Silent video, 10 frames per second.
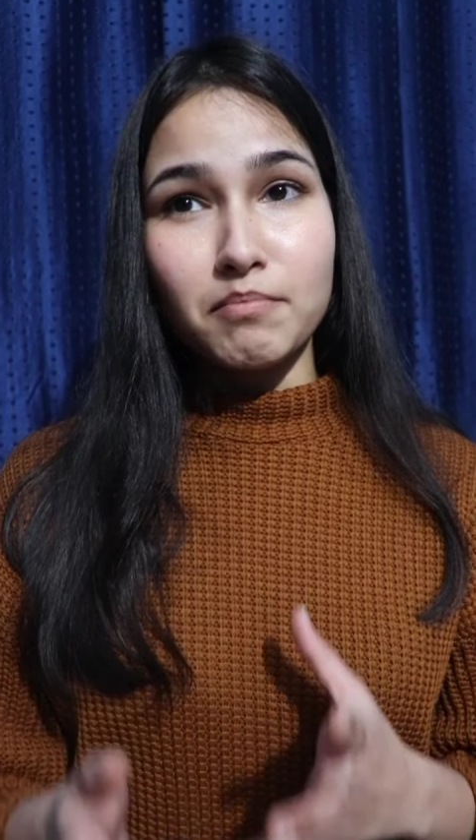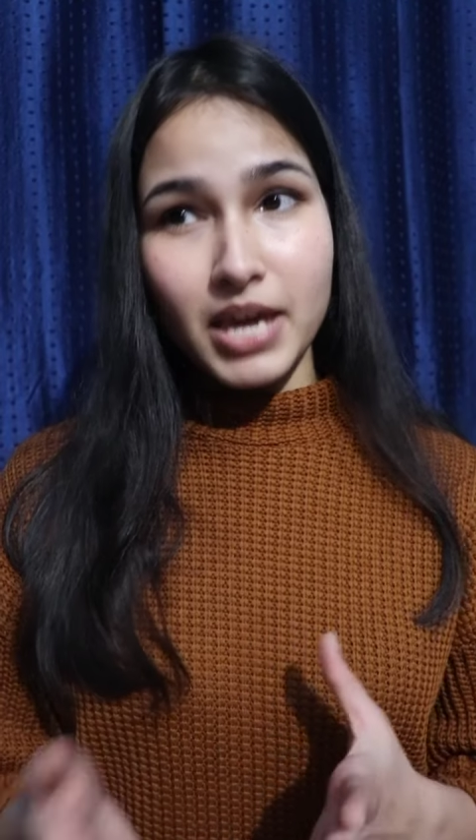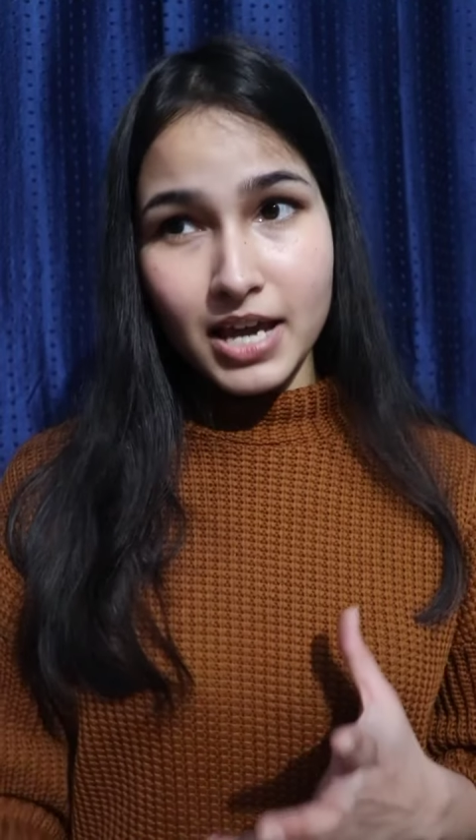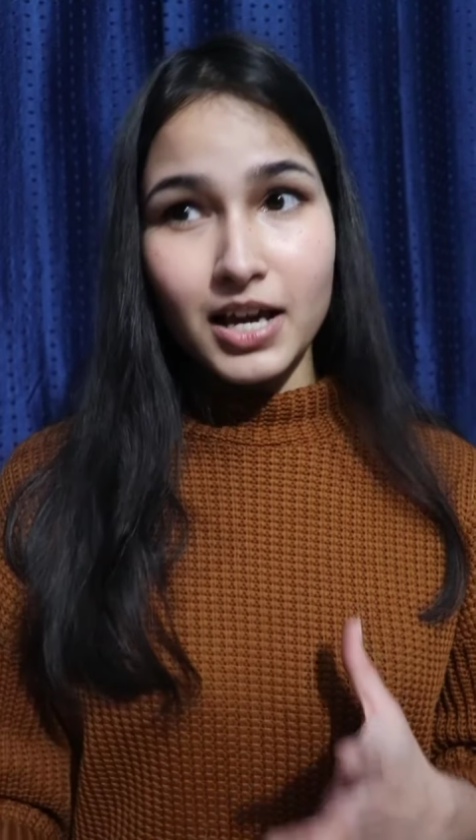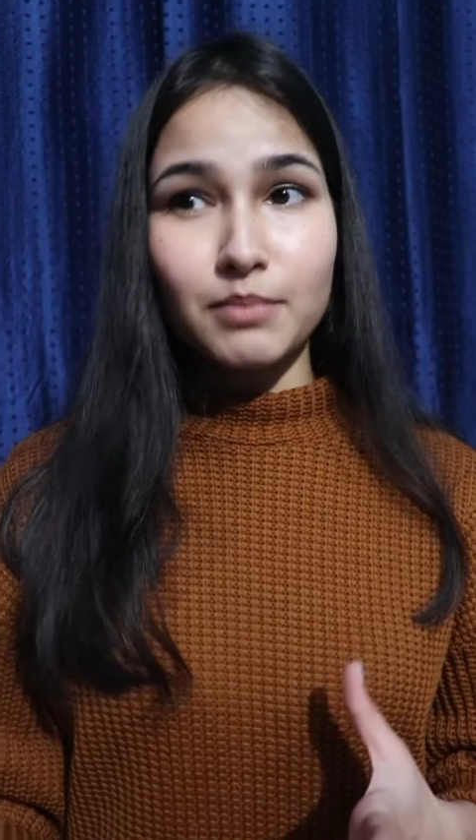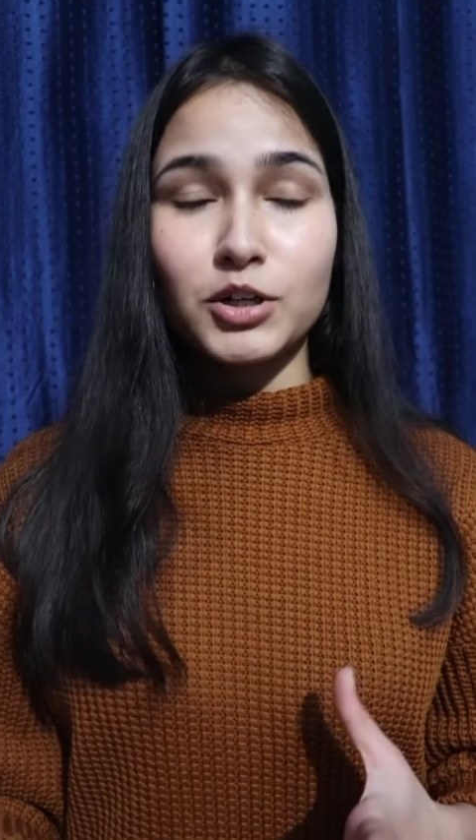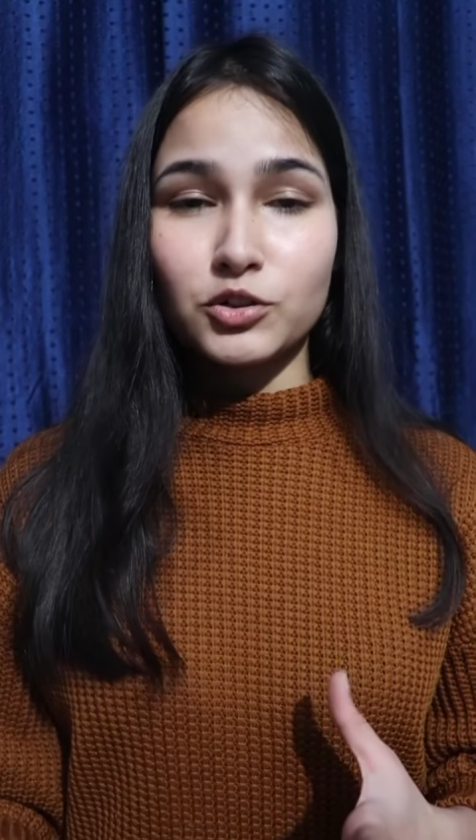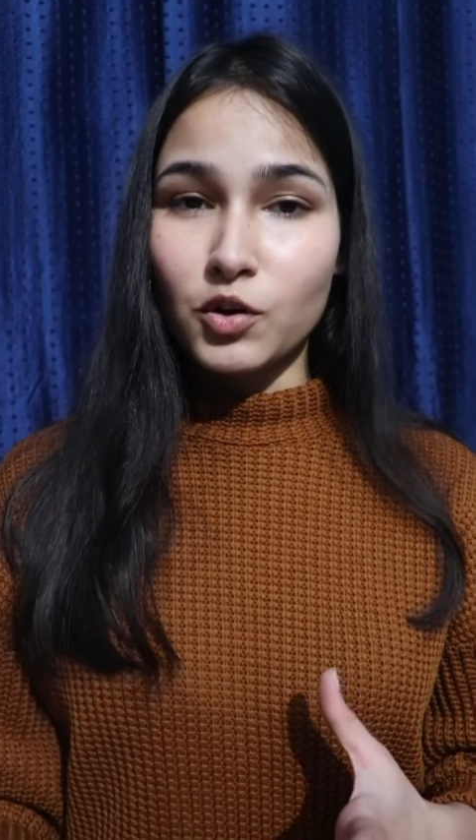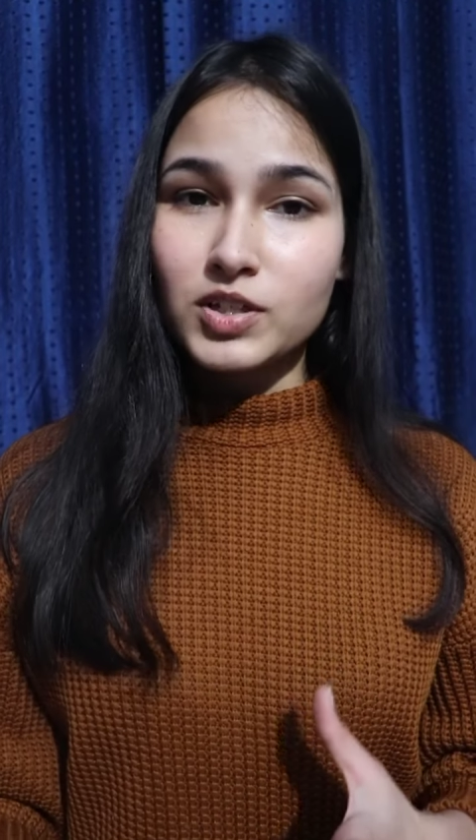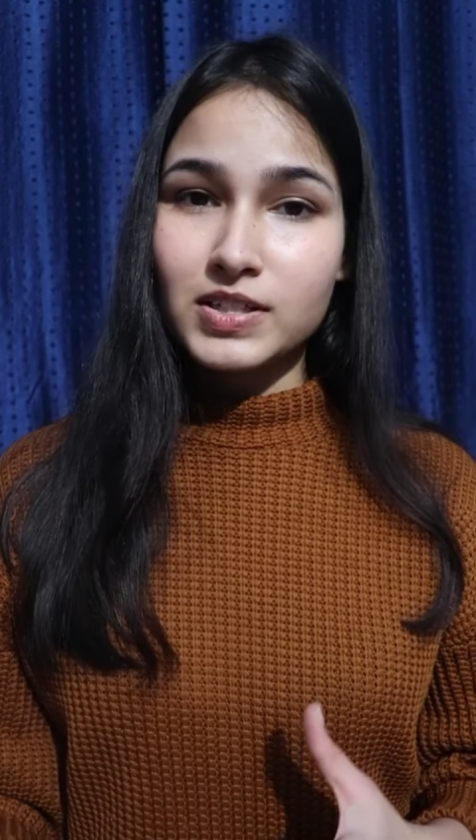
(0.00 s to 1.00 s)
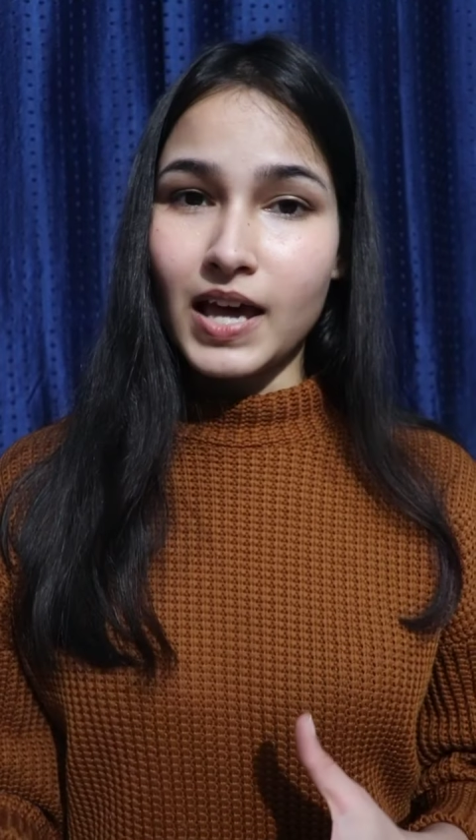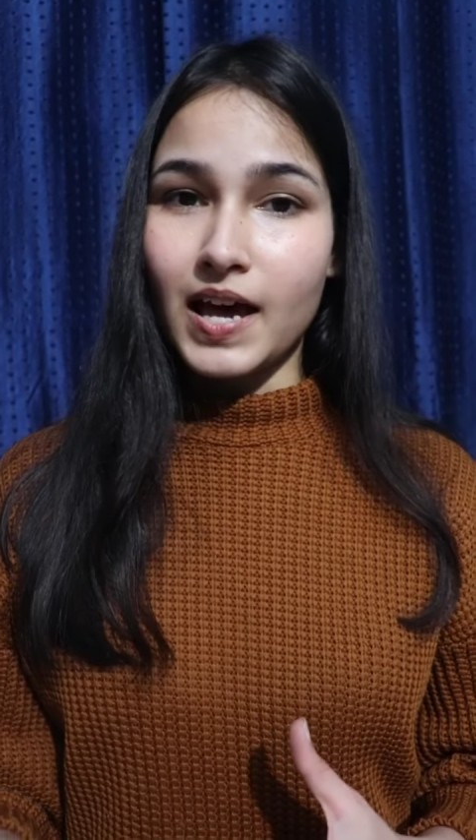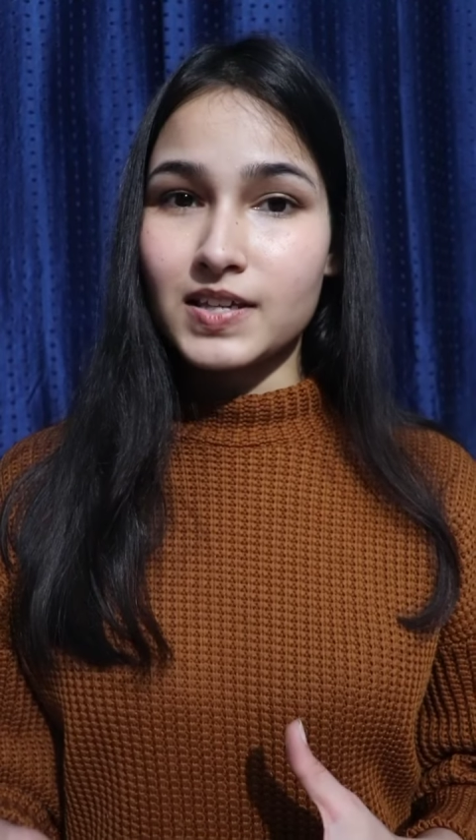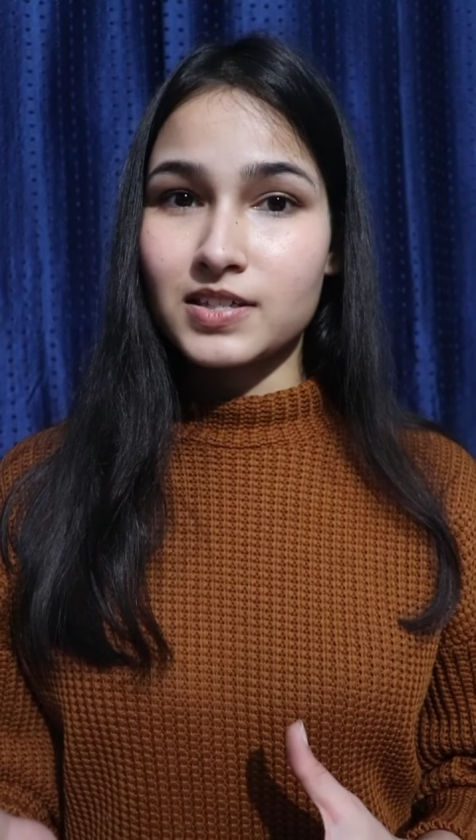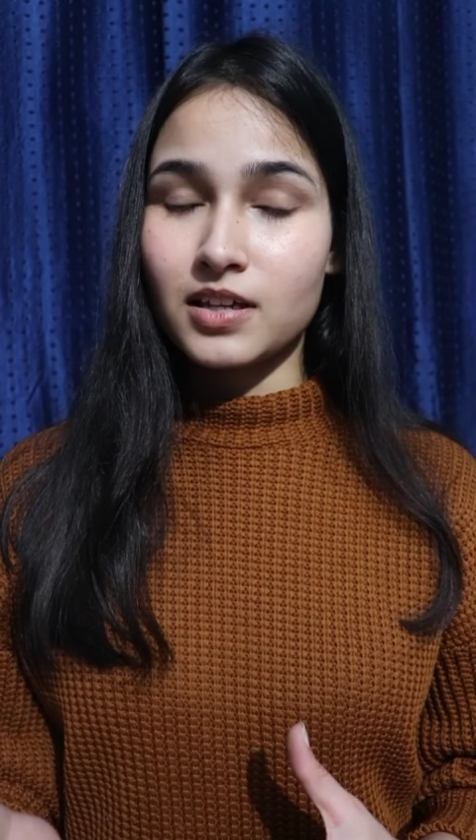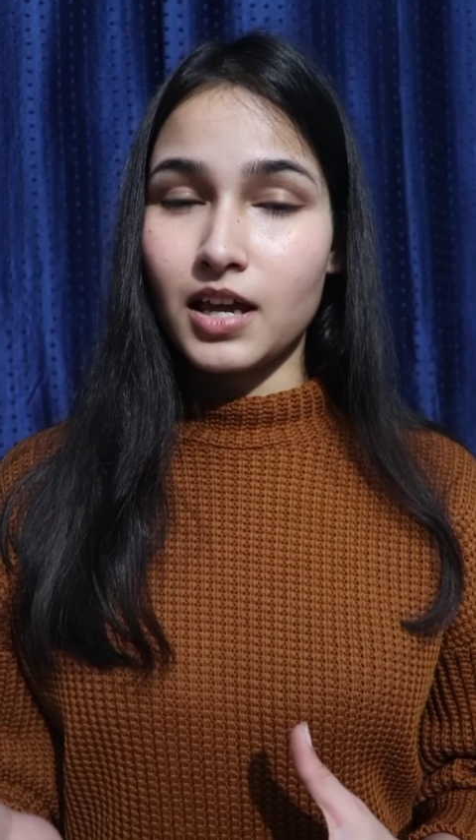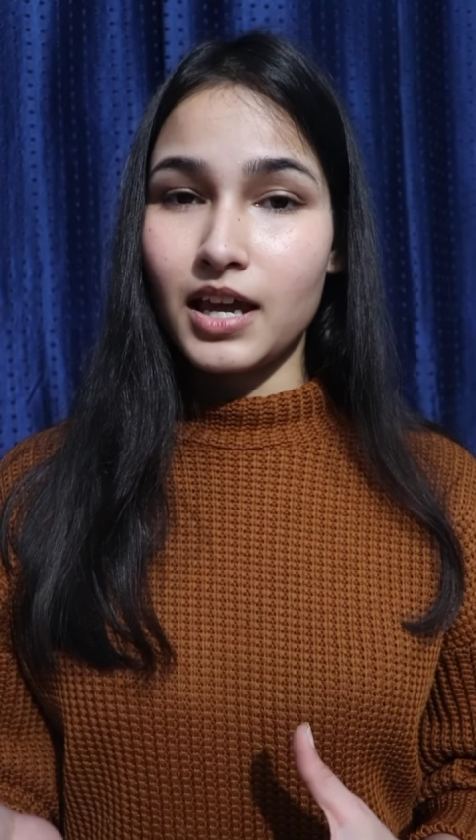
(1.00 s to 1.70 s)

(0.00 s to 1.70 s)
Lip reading: may come across as